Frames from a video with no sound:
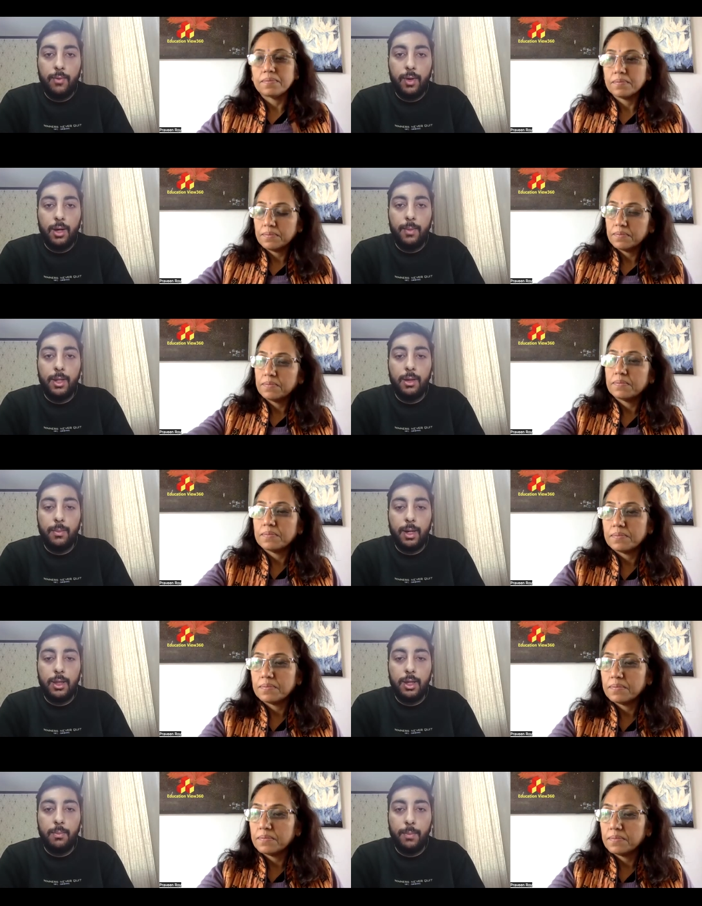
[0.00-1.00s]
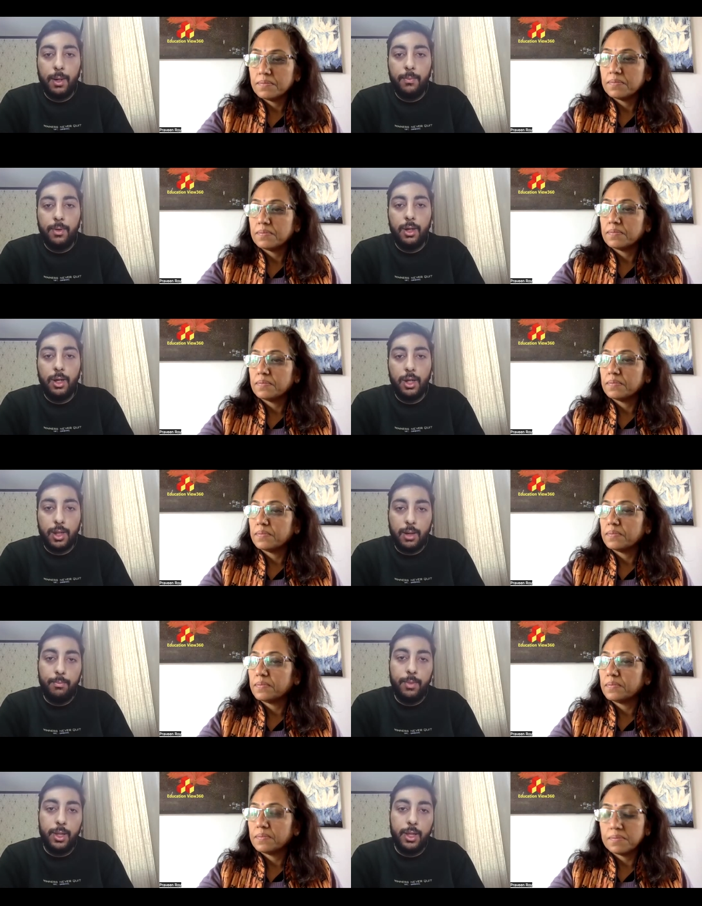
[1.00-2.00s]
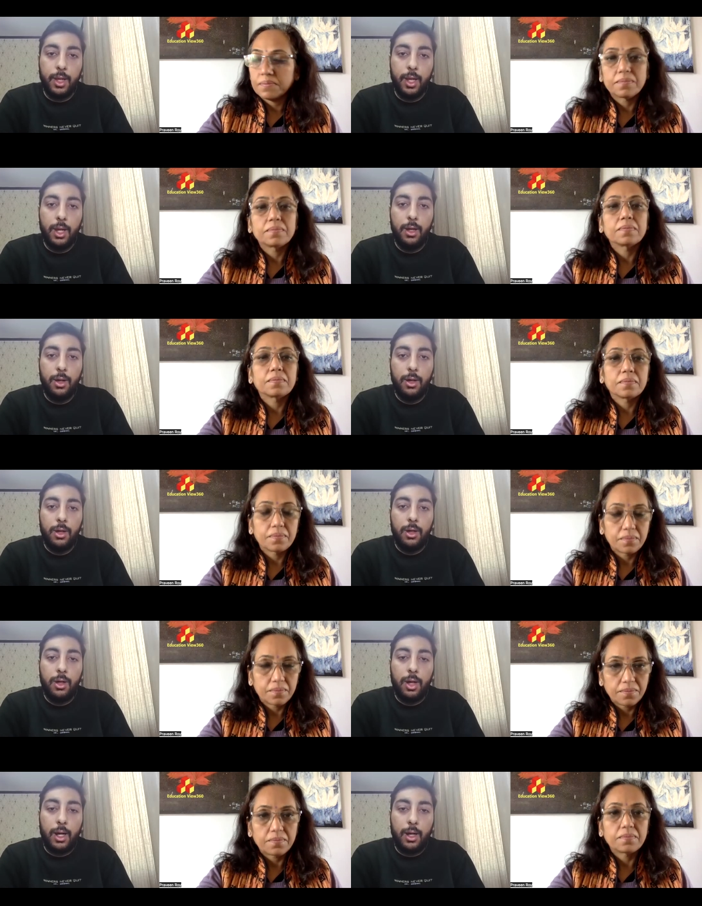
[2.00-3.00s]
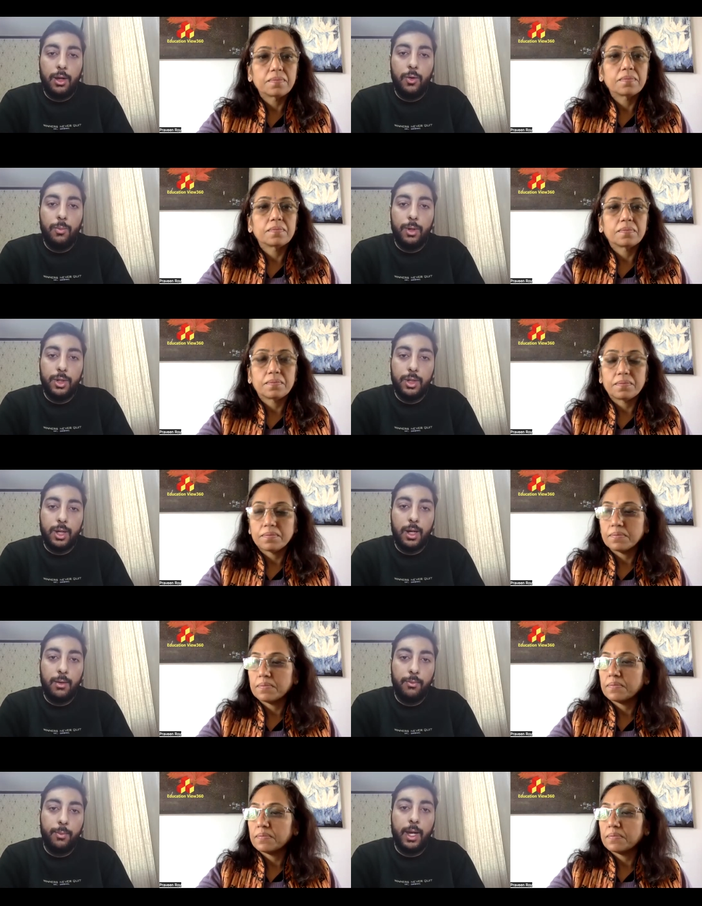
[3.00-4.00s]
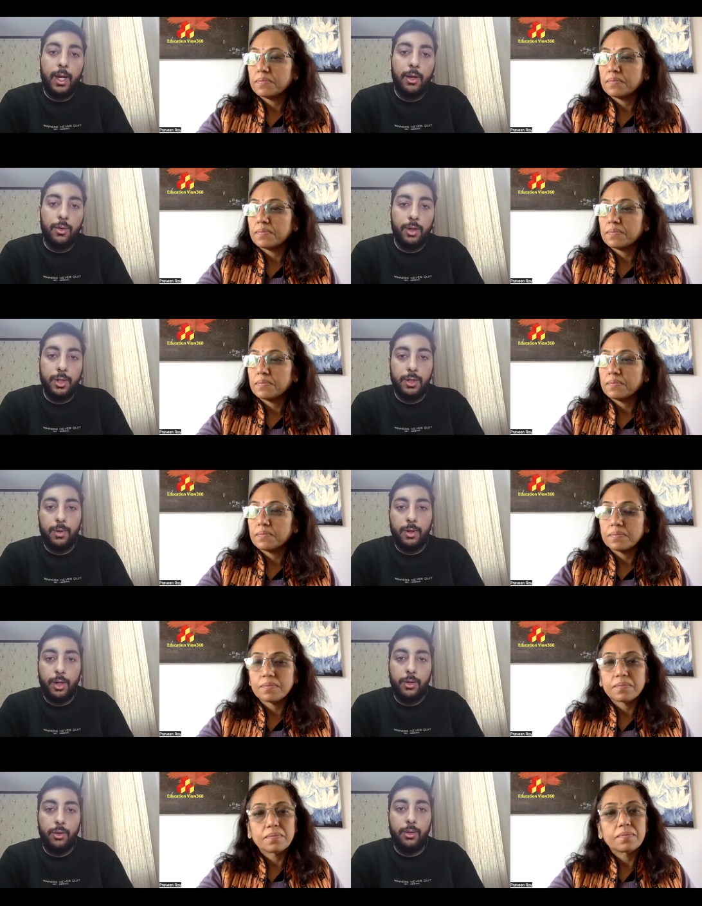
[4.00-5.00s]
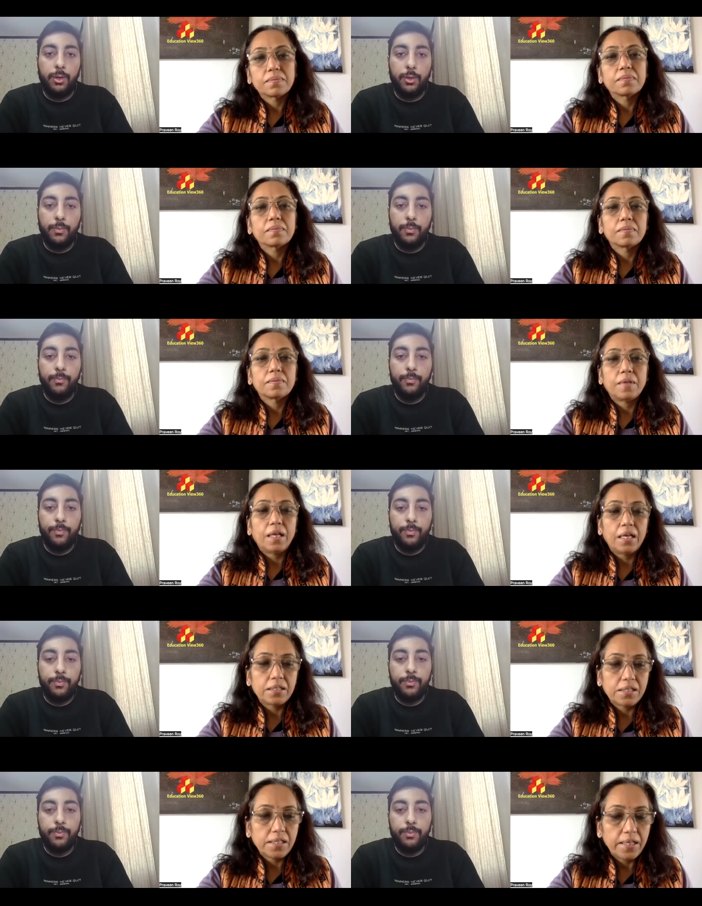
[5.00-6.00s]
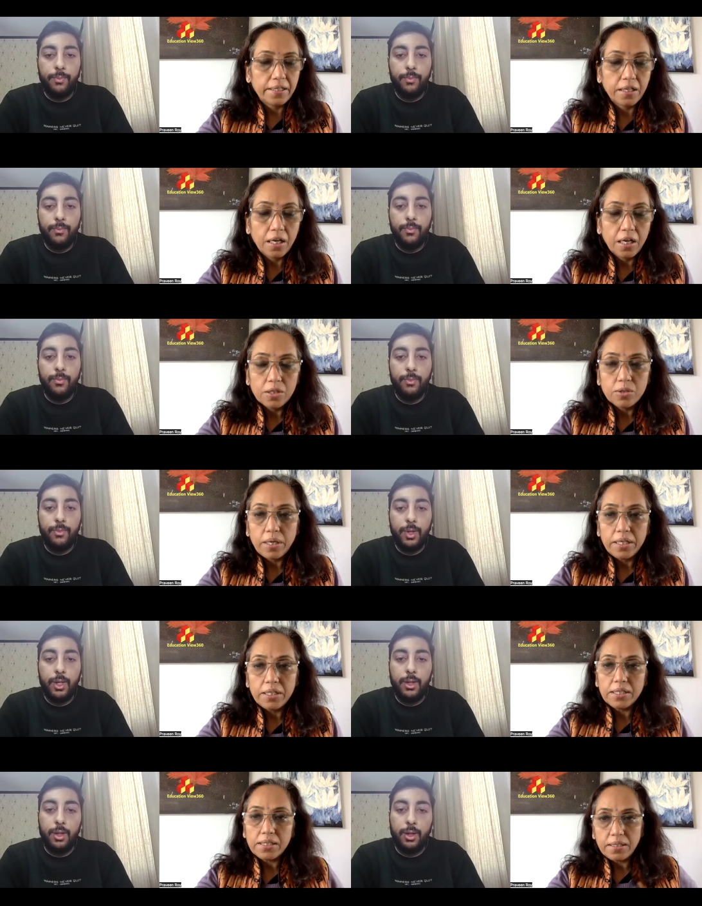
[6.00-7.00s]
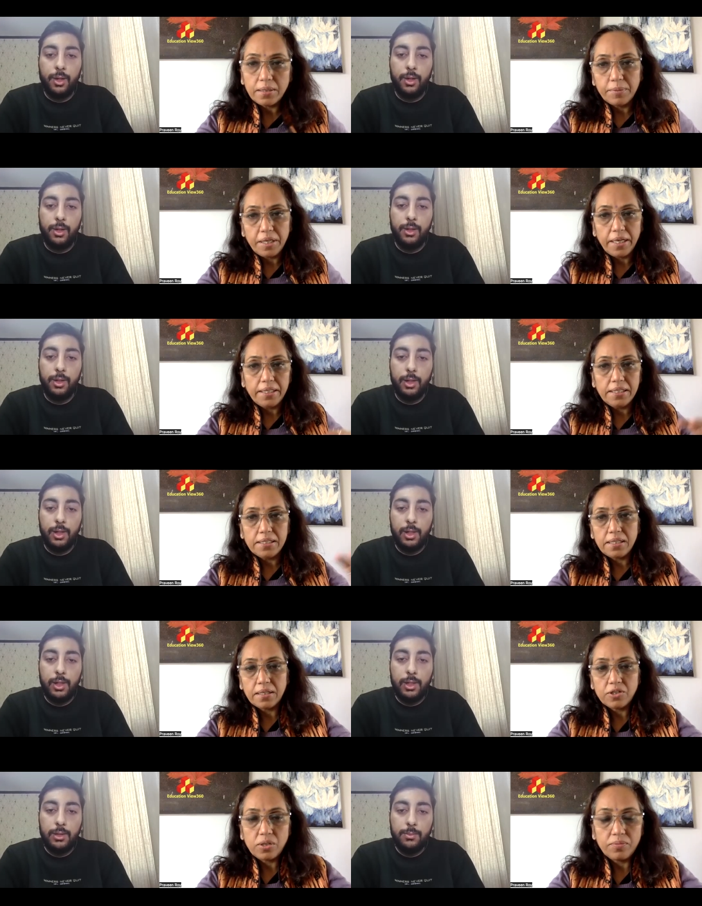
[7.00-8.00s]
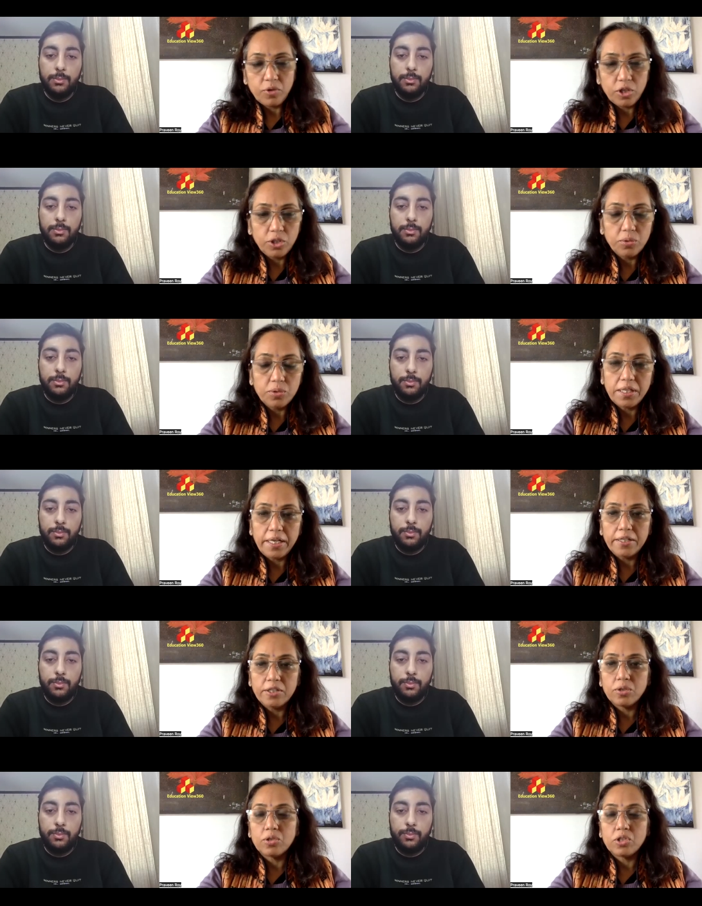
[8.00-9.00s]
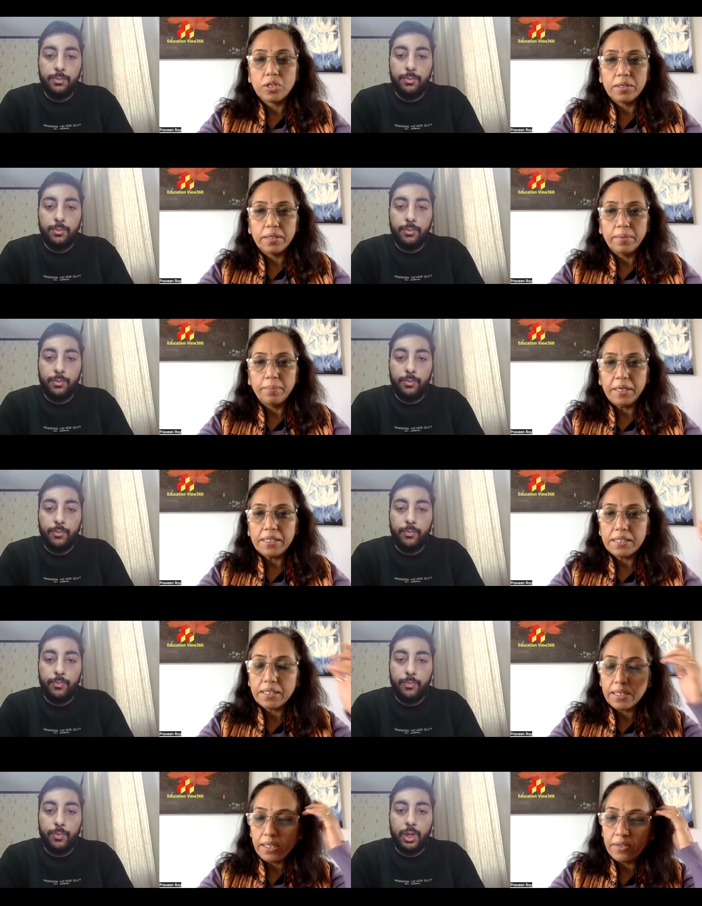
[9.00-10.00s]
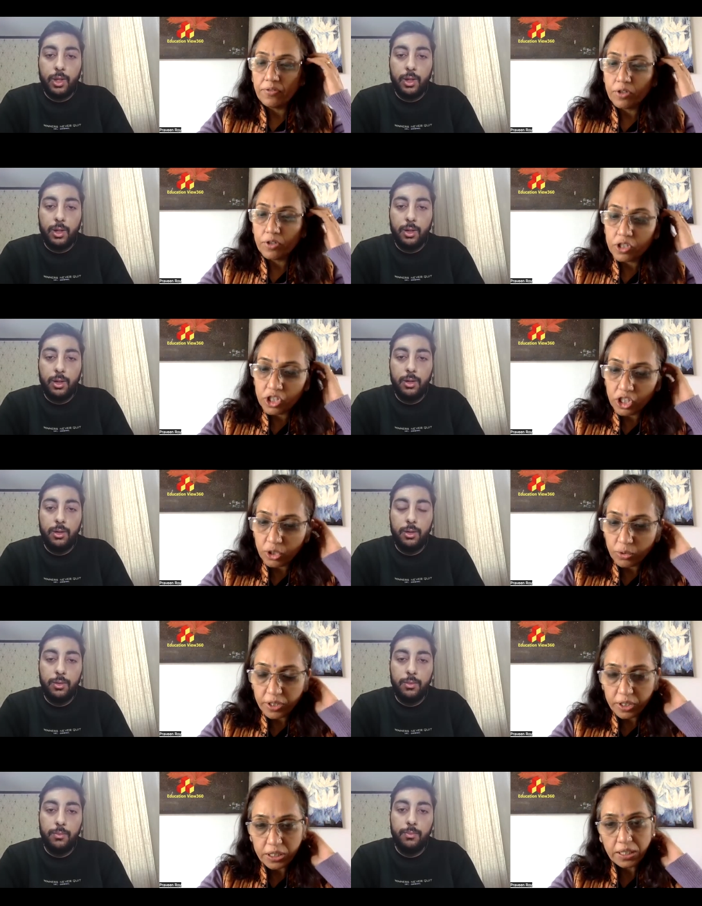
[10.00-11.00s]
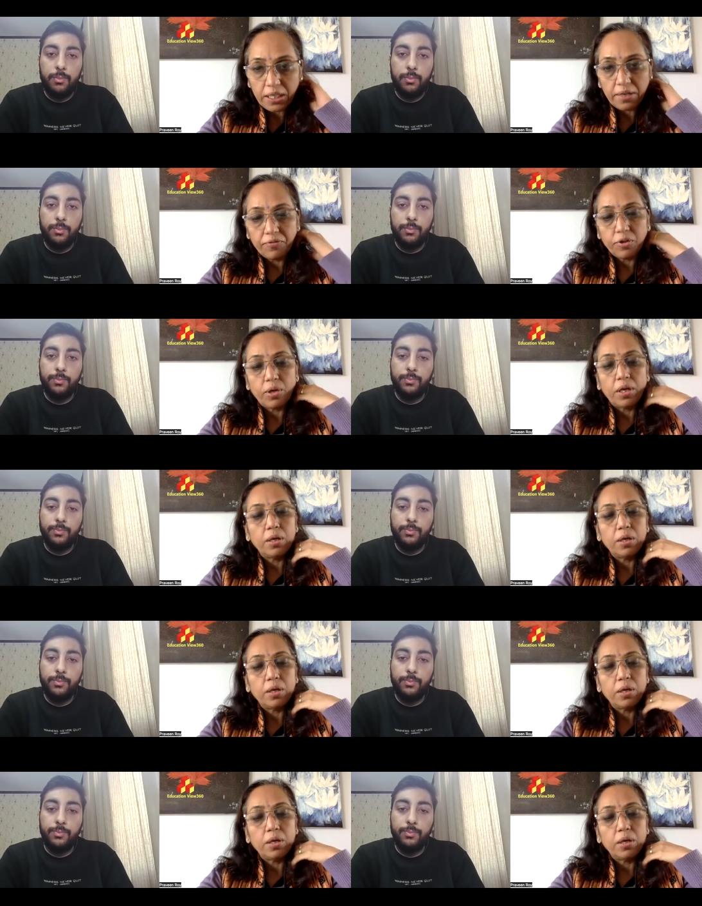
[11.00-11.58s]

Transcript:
Speaker 1: giving a mathematics paper is compulsory and you must have prior knowledge about it also
Speaker 2: excellent so i'll just summarize saksham what you said so children basically for cuet if you are